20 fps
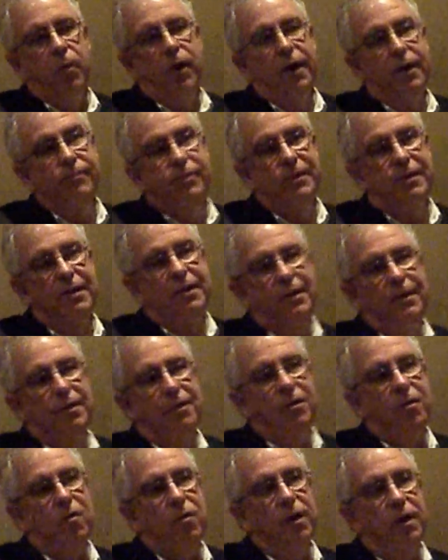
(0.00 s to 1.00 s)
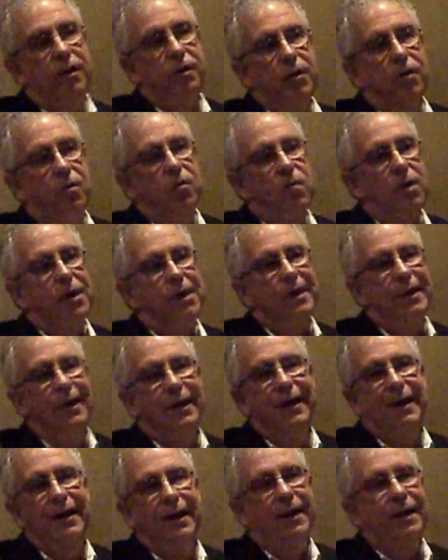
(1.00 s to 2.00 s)
But I'm sitting there going, you know what?
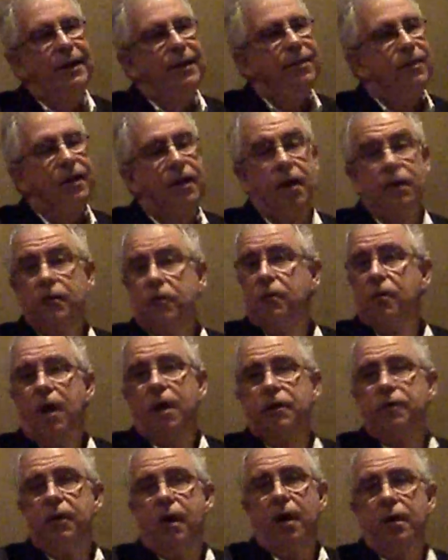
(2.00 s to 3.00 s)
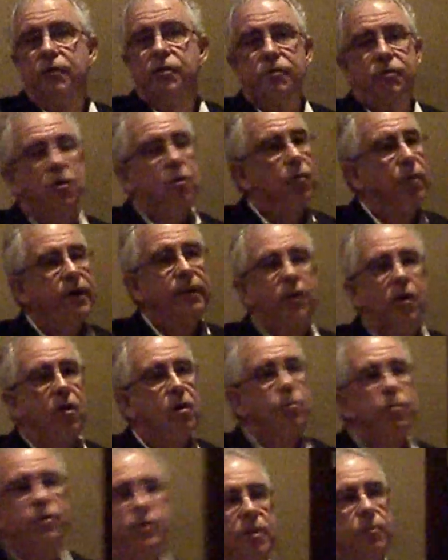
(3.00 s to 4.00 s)
I think I'll just go right to
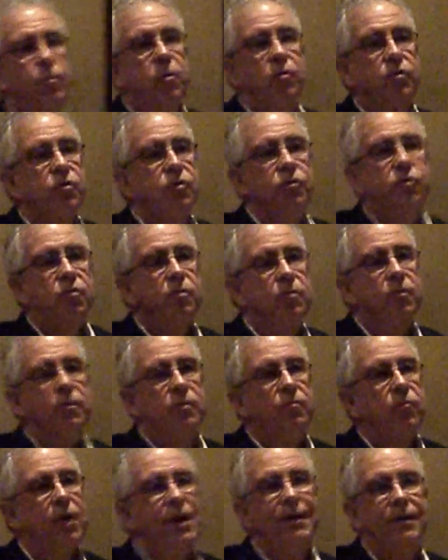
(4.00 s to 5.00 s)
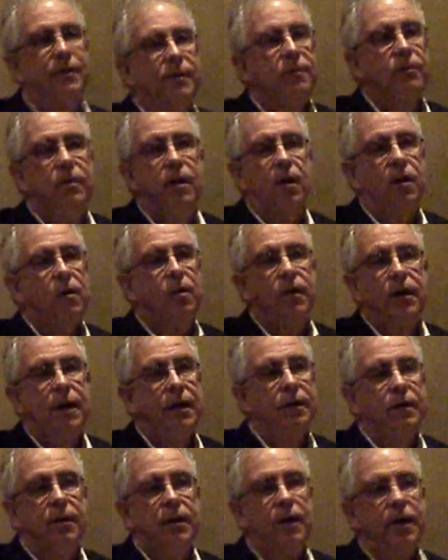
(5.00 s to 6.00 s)
100% post-consumer right there,
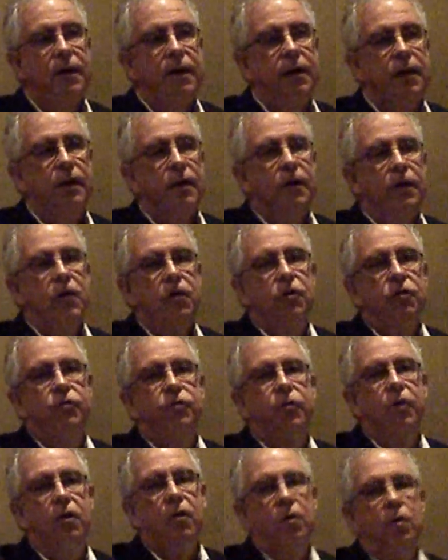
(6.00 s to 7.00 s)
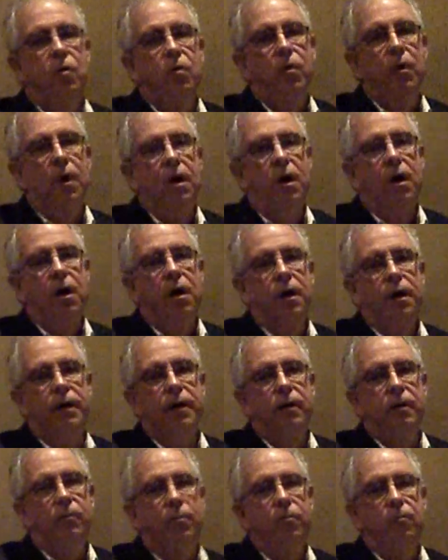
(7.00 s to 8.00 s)
1990. So
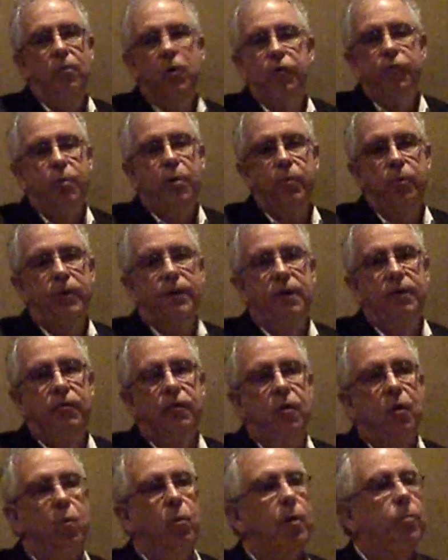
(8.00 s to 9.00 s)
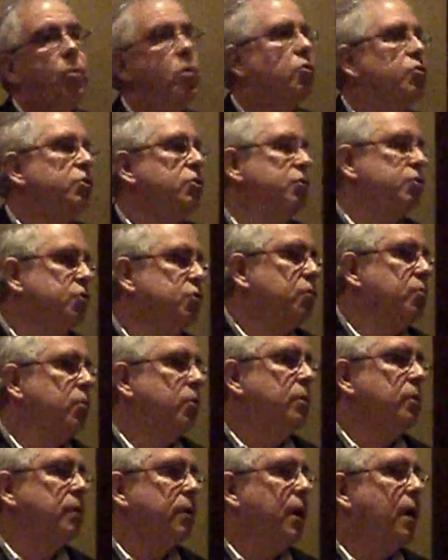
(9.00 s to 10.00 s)
most people didn't even know what post-consumer